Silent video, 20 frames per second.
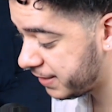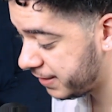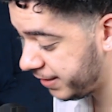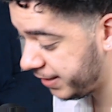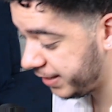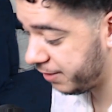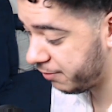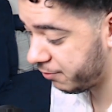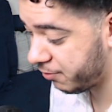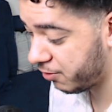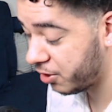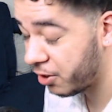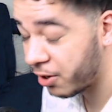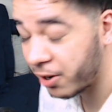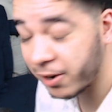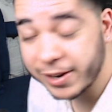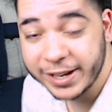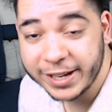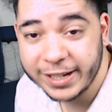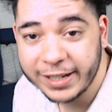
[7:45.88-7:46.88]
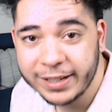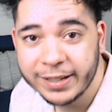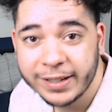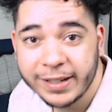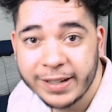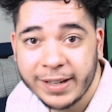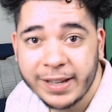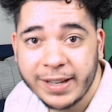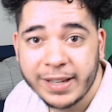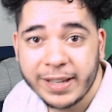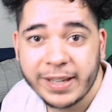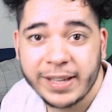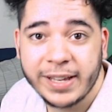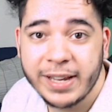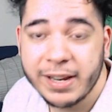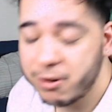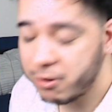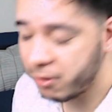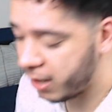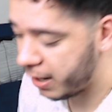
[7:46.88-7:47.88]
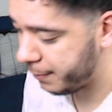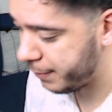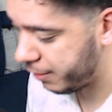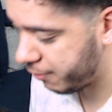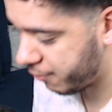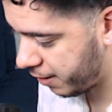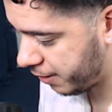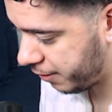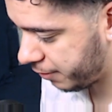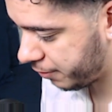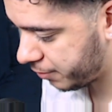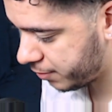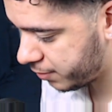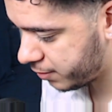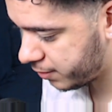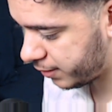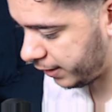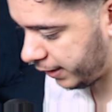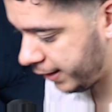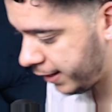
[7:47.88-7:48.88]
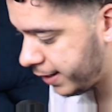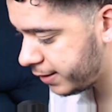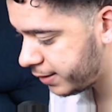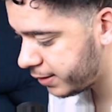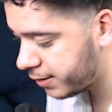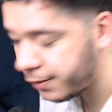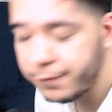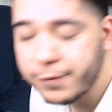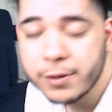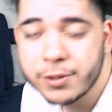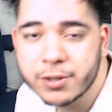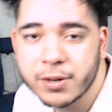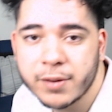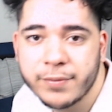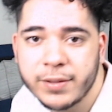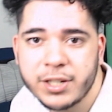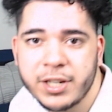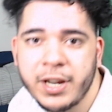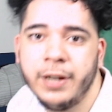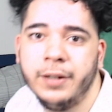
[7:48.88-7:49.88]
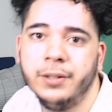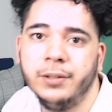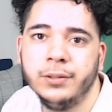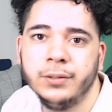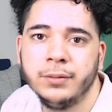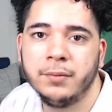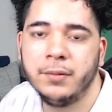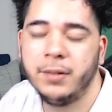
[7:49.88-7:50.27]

thing regarding Hinokami Chronicles is the future of the channel.